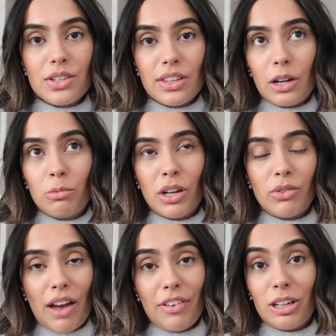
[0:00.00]
So that'll be
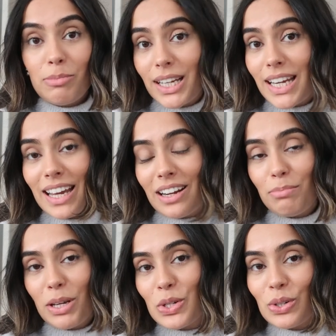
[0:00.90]
arriving on Monday, and
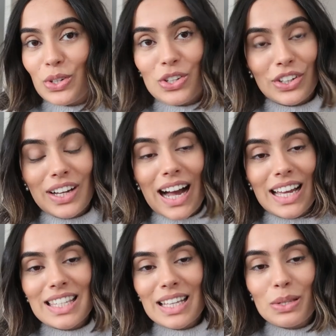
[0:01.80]
I'll be sure to show you
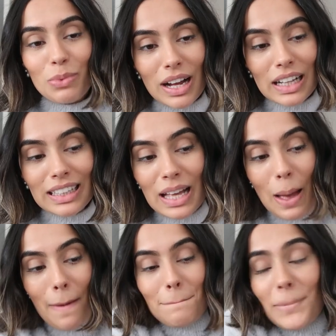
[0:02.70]
guys as well.
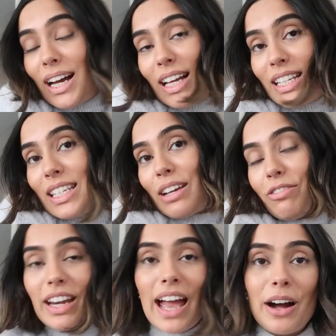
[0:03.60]
But
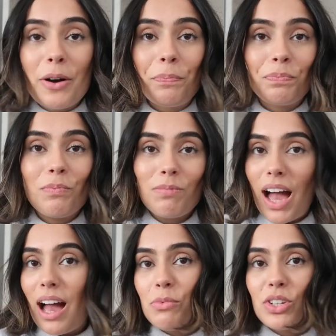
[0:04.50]
for now,
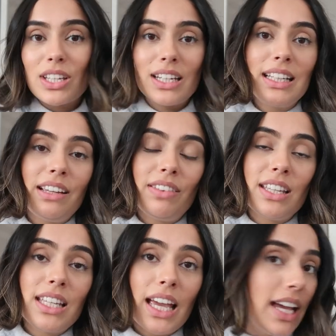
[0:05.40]
I'm just gonna leave
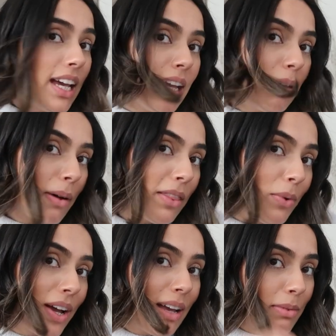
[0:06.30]
this here. By the
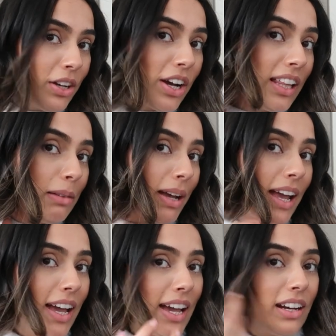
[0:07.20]
way, I've been curling my
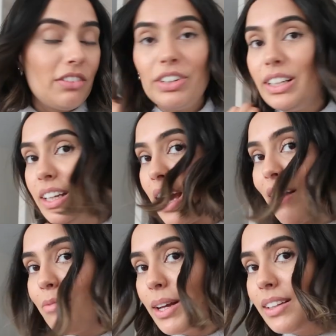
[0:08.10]
hair and I really
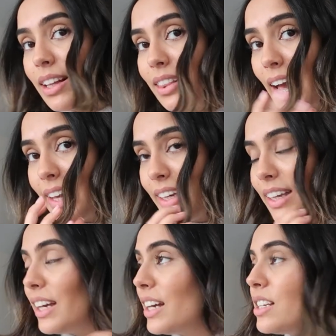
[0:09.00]
have been
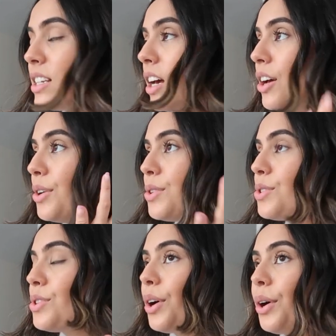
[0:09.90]
liking it.
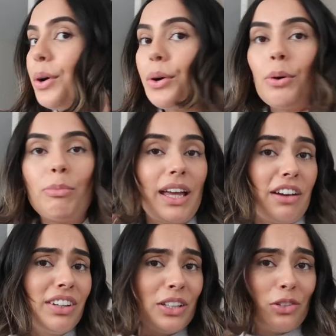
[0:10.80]
So, but yeah, I
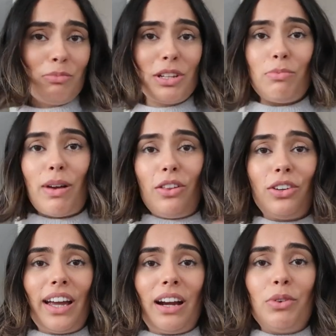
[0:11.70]
really do miss my
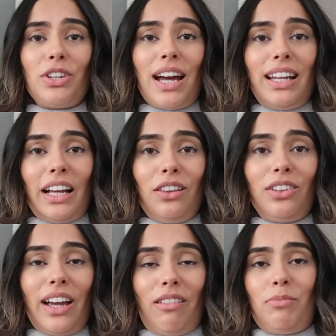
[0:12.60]
long hair. I wish I had like
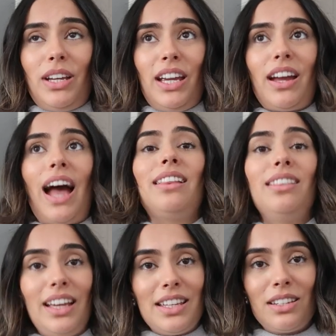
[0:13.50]
long hair up to here at
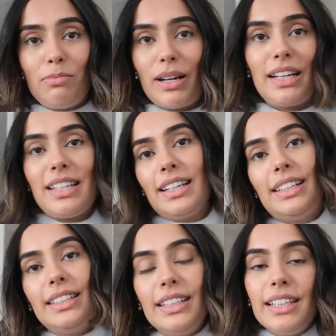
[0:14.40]
least, but
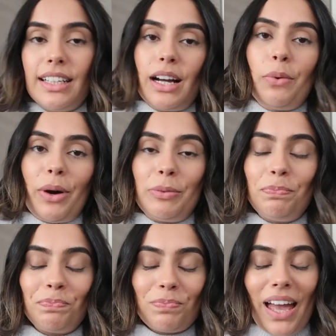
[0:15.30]
oh
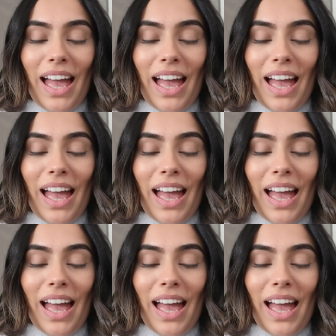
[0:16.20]
well.